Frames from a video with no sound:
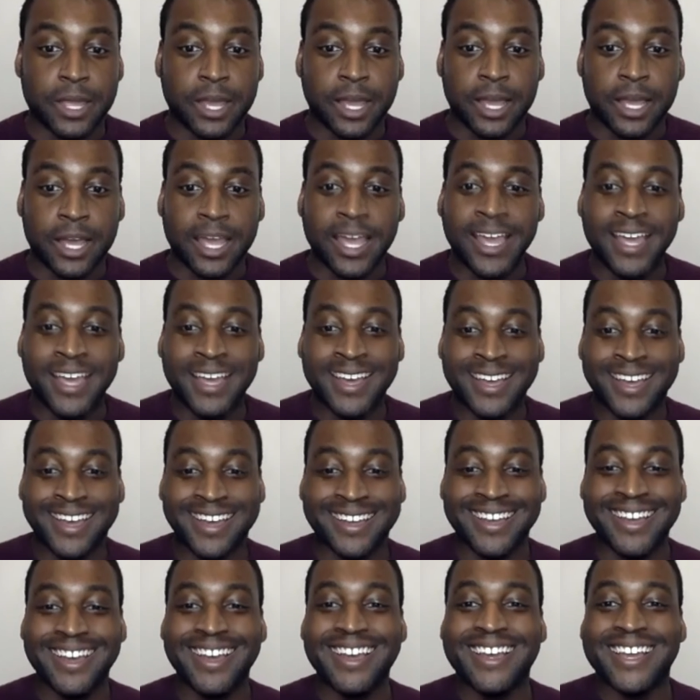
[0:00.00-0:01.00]

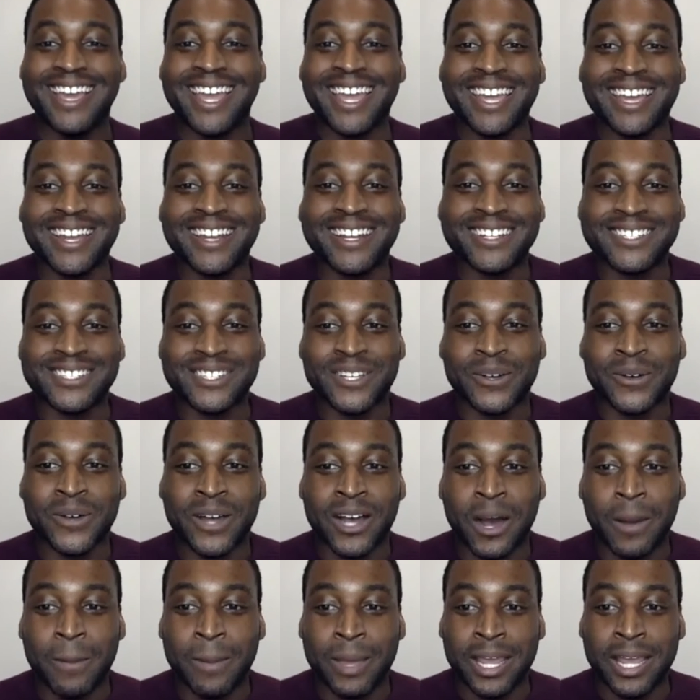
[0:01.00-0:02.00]
And so
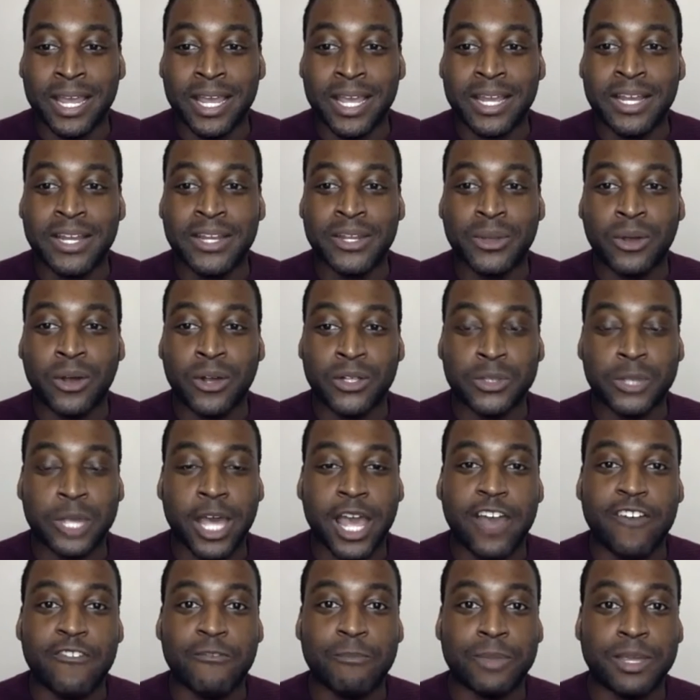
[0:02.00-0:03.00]
and you also
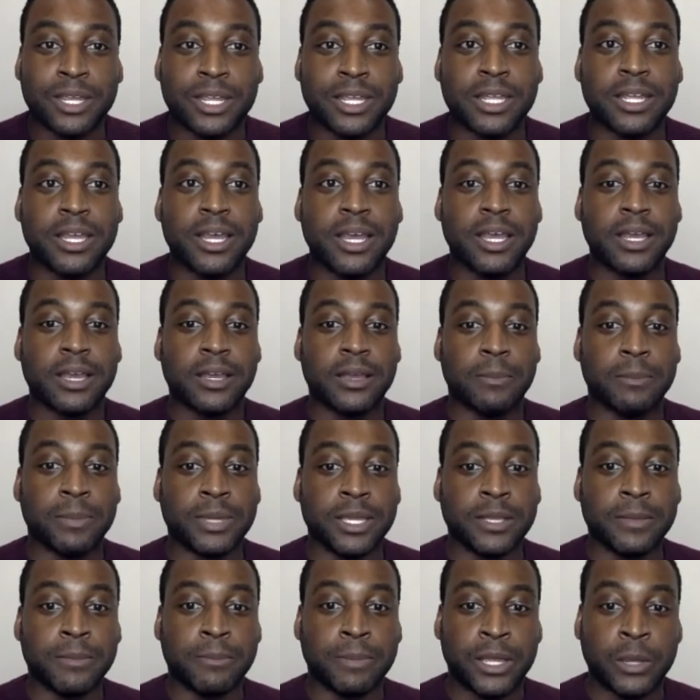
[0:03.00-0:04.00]
have me
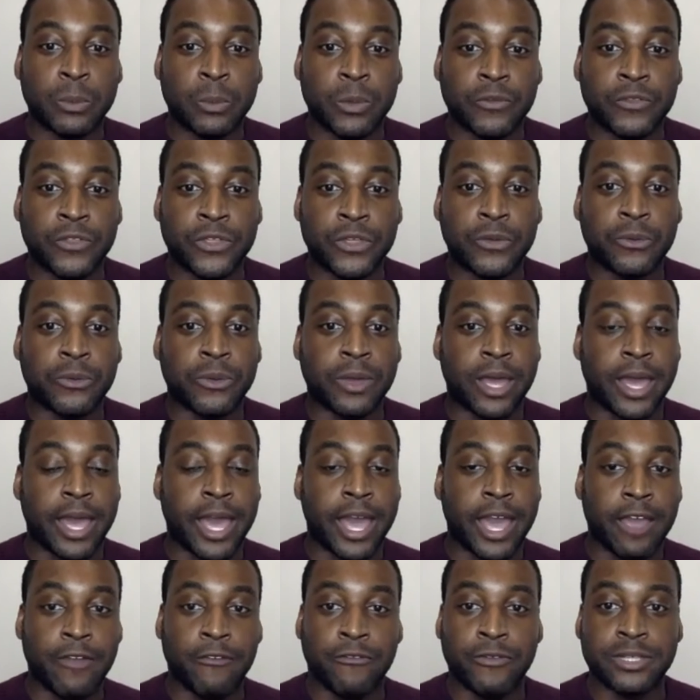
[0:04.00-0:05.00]
being with you
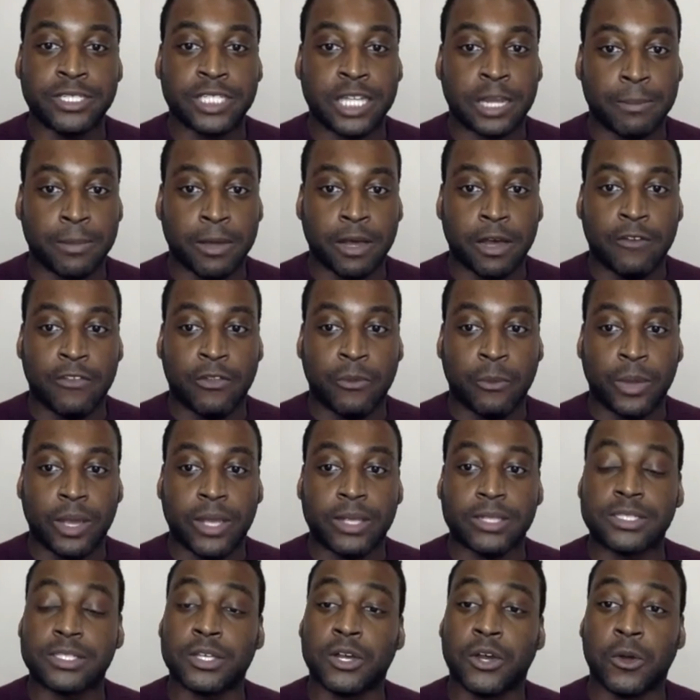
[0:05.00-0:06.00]
every step of the
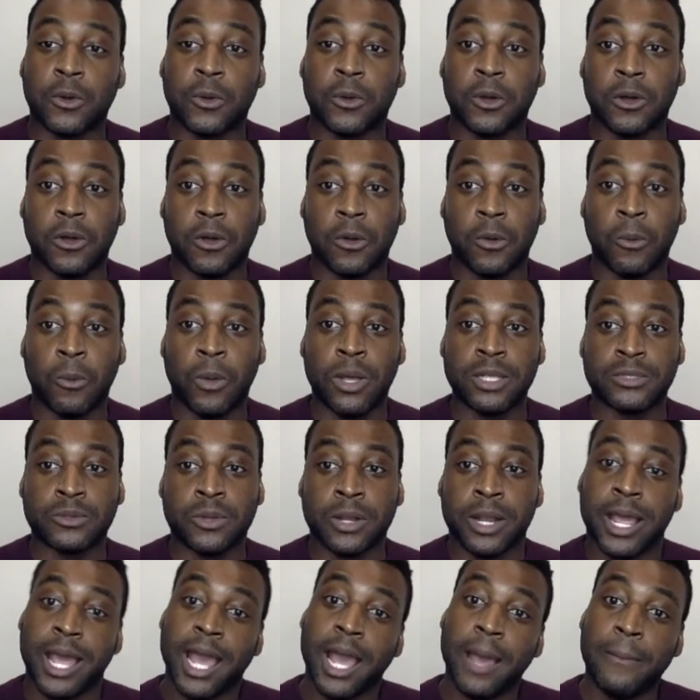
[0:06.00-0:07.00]
way. So what's
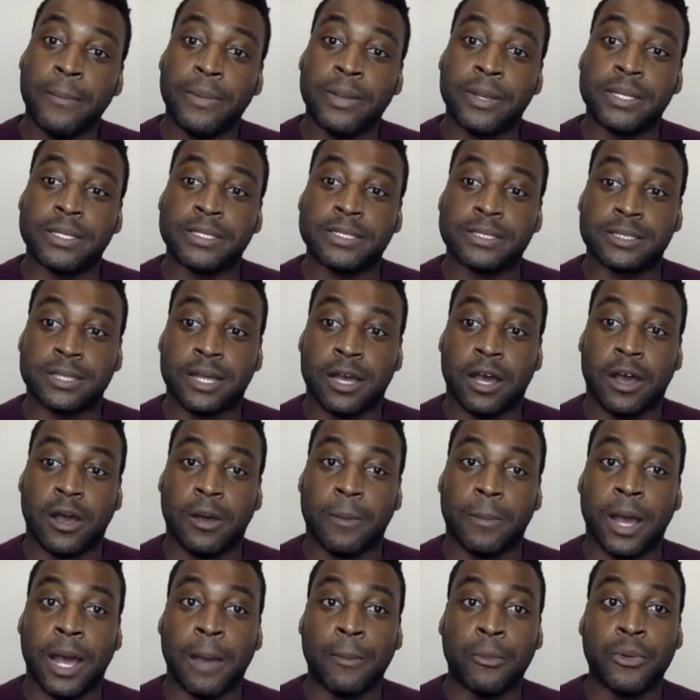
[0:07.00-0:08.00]
going to happen is
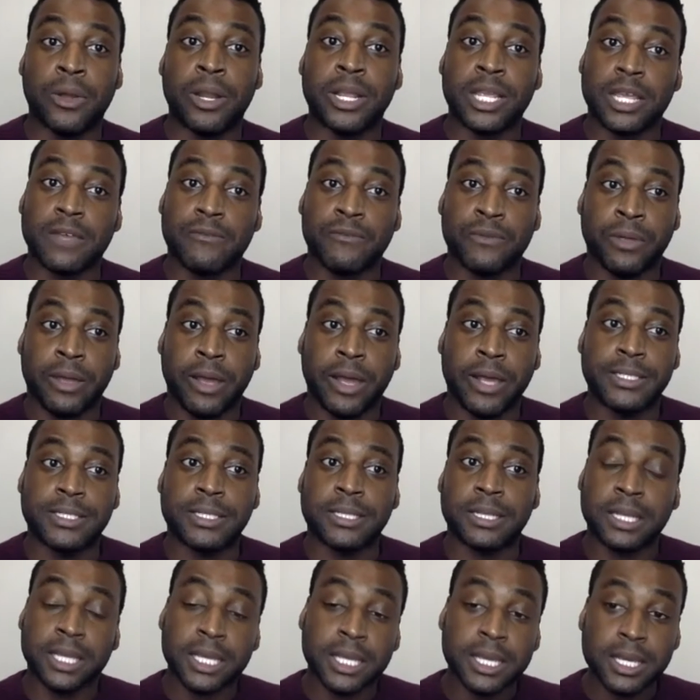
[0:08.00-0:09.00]
I'm going to give you guys
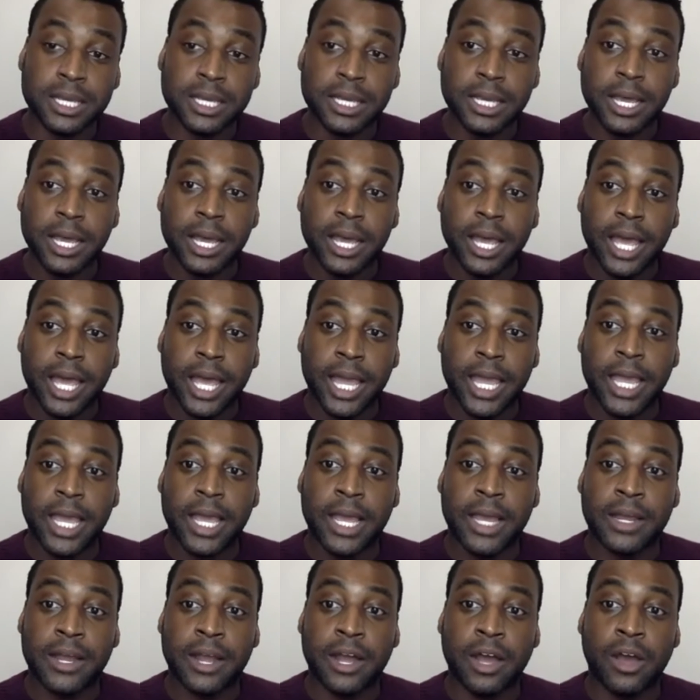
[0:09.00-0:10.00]
a link,
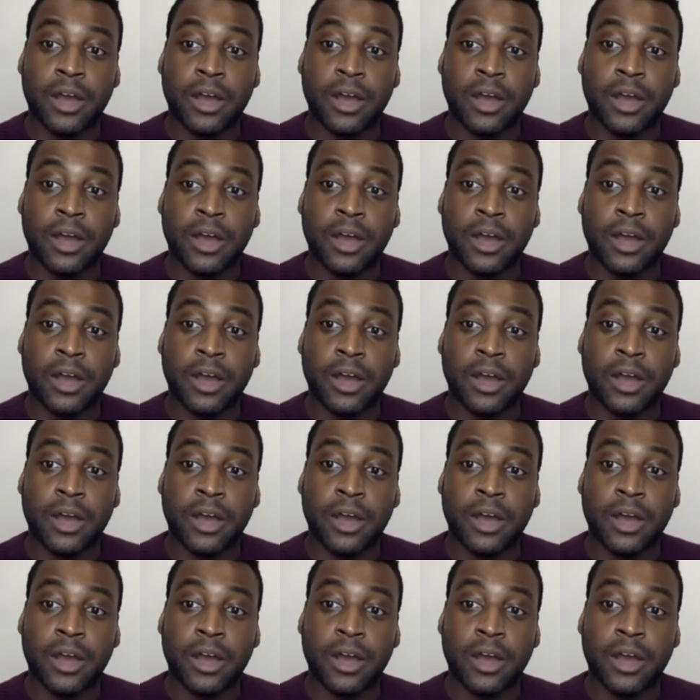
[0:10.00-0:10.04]
and